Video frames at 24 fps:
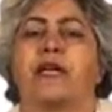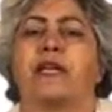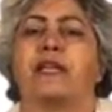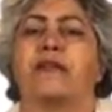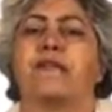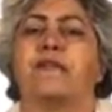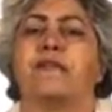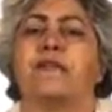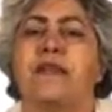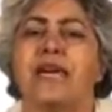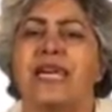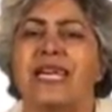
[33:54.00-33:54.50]

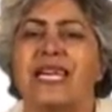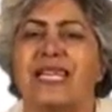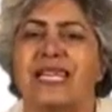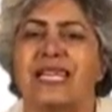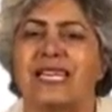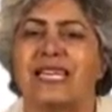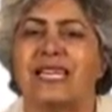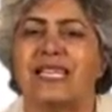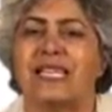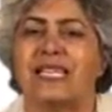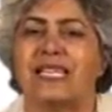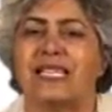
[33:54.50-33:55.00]
in
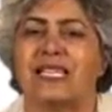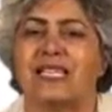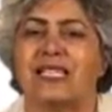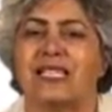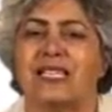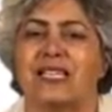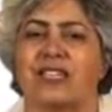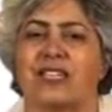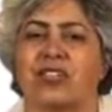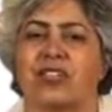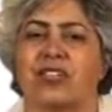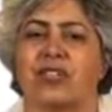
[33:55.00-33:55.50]
making his
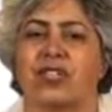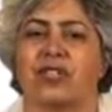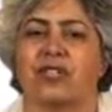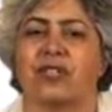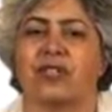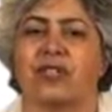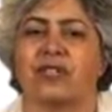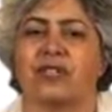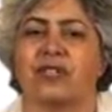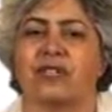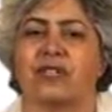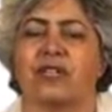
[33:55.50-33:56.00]

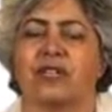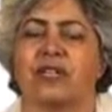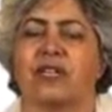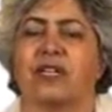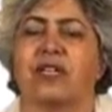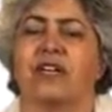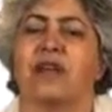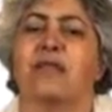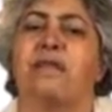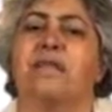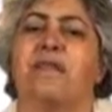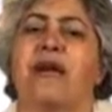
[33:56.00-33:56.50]
nation,
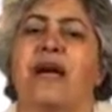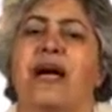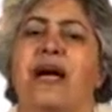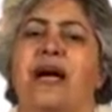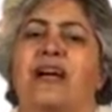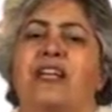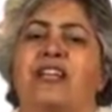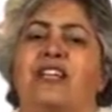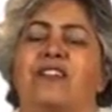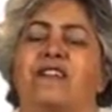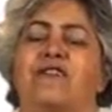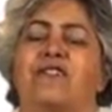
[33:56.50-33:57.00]
a
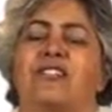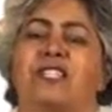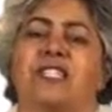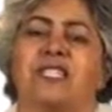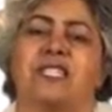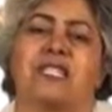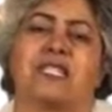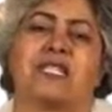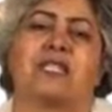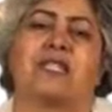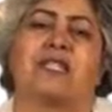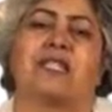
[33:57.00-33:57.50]
man of
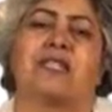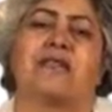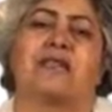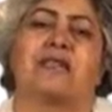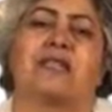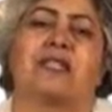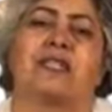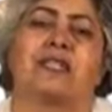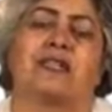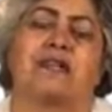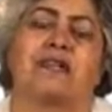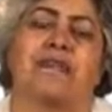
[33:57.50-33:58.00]

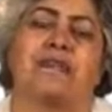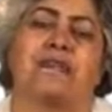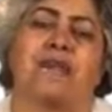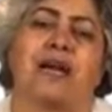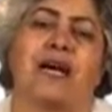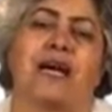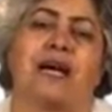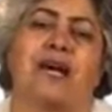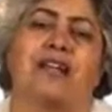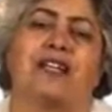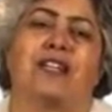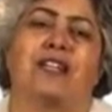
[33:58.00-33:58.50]
discernment, a
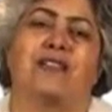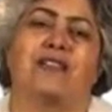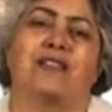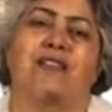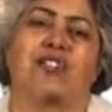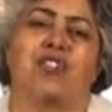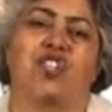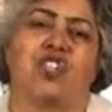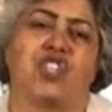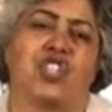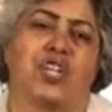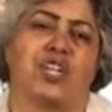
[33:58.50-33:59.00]
man
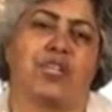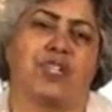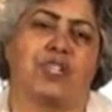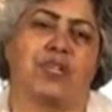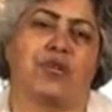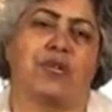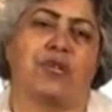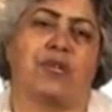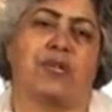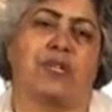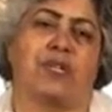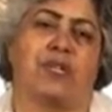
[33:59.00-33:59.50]
of
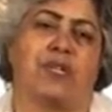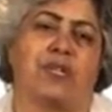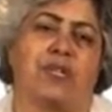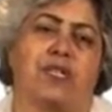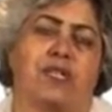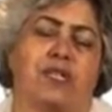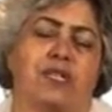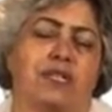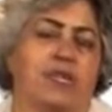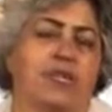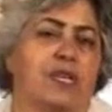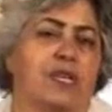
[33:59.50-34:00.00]
judgment.